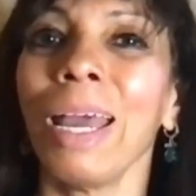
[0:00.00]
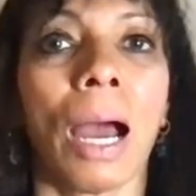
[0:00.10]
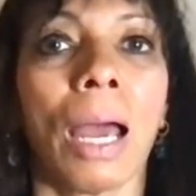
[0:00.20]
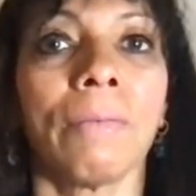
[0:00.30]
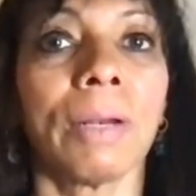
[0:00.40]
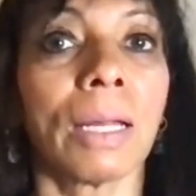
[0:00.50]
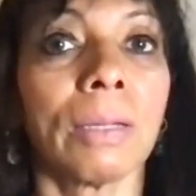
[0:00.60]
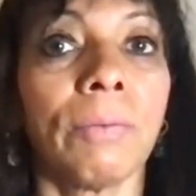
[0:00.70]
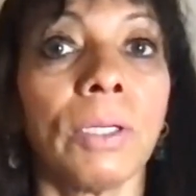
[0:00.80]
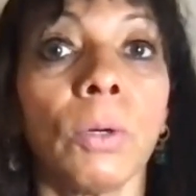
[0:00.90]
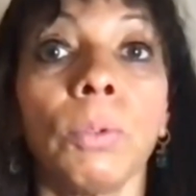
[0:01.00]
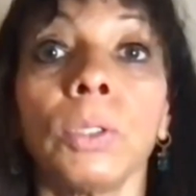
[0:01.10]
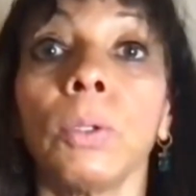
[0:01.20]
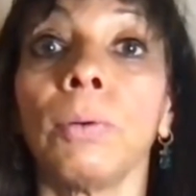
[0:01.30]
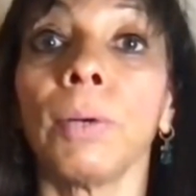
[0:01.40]
I have another video
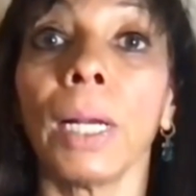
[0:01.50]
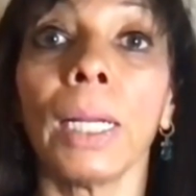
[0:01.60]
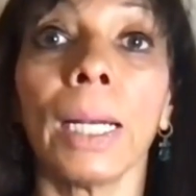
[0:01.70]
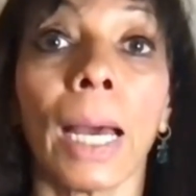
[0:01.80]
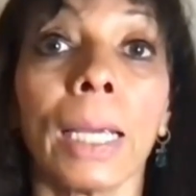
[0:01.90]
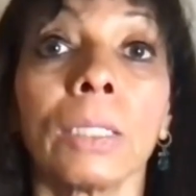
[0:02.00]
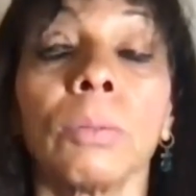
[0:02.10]
which you'll really like.